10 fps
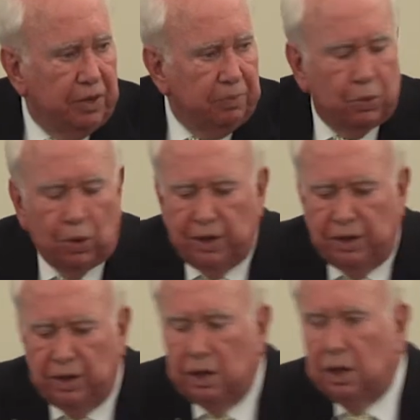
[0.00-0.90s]

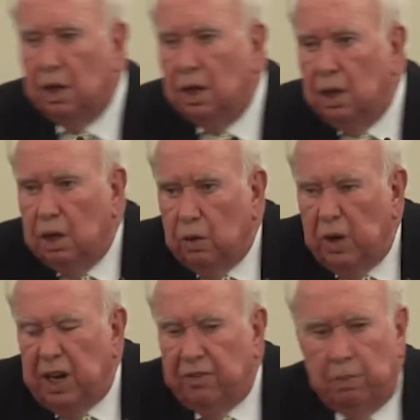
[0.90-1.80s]
important.
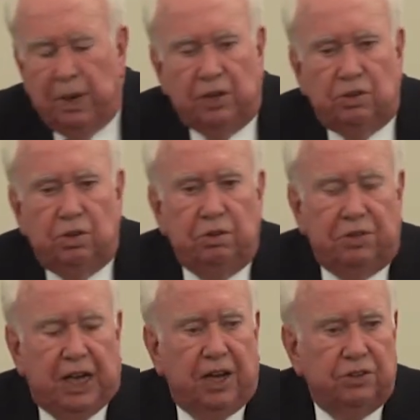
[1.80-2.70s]
We have about
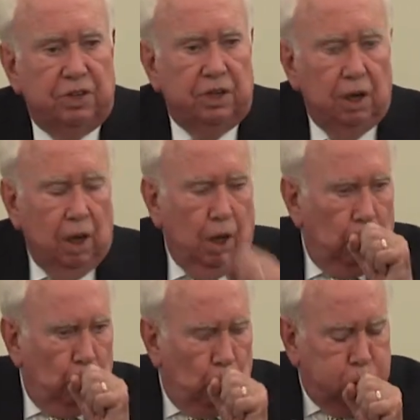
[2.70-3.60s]
2,000
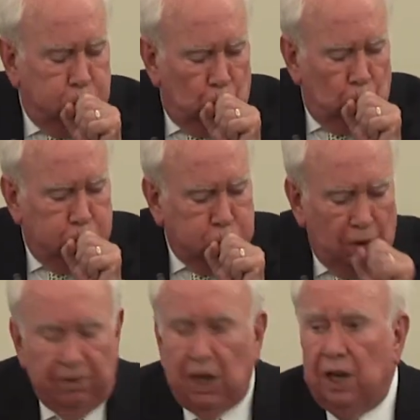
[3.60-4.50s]

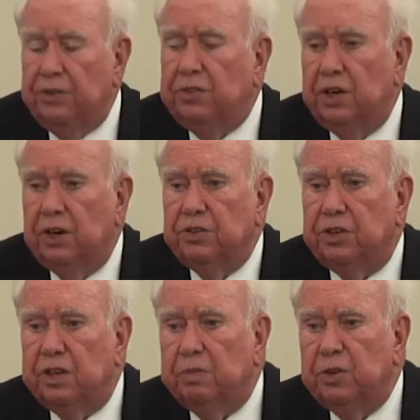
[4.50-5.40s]
volunteers
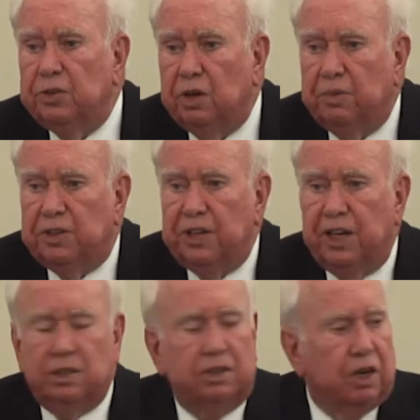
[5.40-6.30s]
at the Missouri
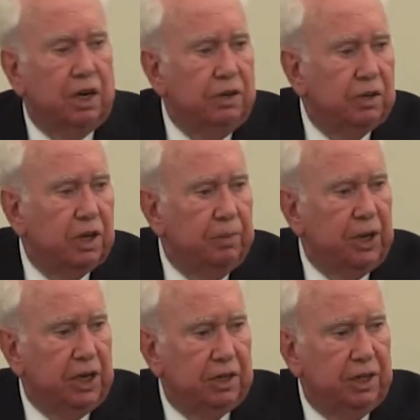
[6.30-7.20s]
Botanical Garden who come
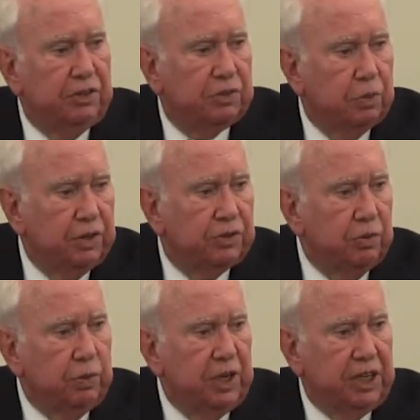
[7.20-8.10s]
in at least once a
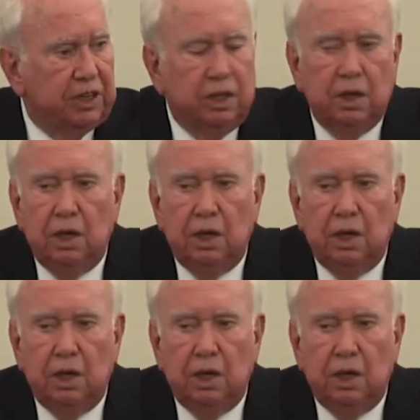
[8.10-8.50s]
week.